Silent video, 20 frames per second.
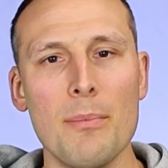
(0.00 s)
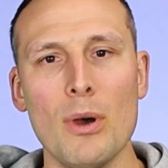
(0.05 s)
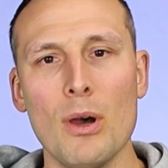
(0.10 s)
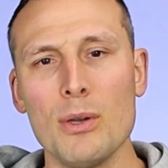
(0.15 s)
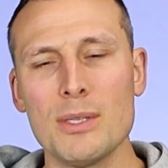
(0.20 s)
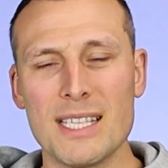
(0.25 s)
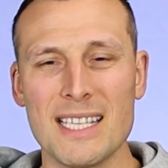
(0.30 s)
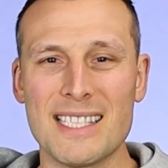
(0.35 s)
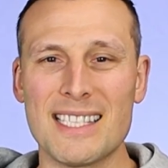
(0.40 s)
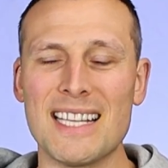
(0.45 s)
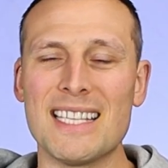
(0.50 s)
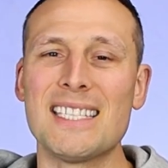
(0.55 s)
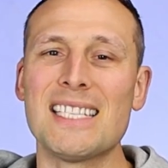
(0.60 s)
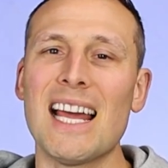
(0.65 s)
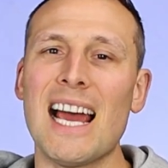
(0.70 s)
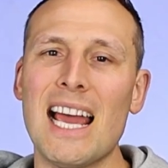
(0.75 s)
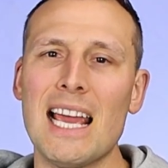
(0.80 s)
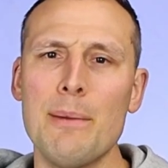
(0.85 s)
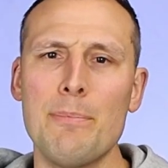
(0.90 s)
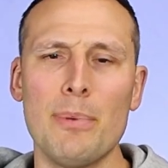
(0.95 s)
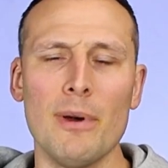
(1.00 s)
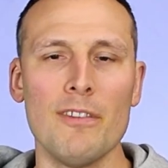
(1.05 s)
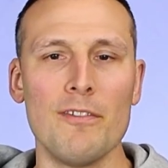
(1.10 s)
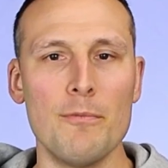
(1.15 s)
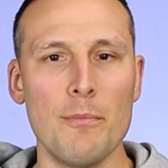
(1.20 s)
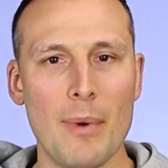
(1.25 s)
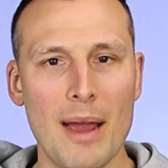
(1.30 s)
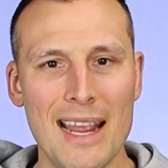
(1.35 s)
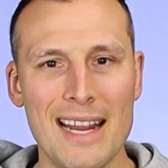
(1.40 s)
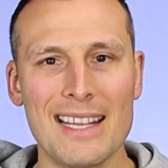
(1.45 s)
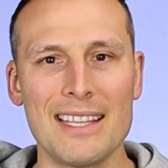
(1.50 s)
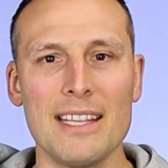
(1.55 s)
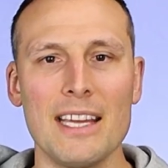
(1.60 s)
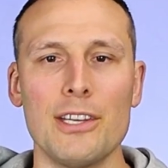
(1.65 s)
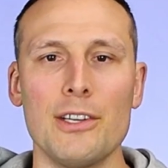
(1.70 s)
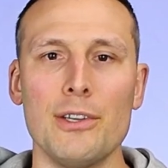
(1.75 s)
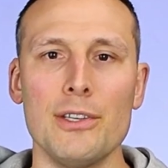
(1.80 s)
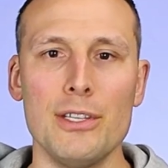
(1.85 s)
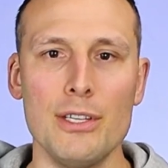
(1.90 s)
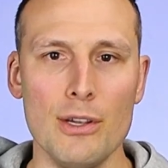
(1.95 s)
most is the type of mic that
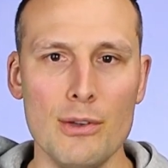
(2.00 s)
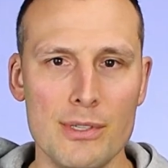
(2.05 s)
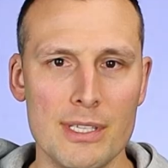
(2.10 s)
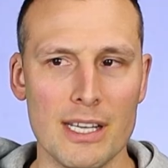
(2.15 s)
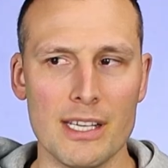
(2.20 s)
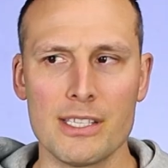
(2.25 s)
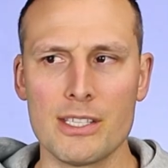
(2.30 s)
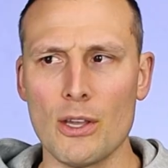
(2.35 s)
you're using.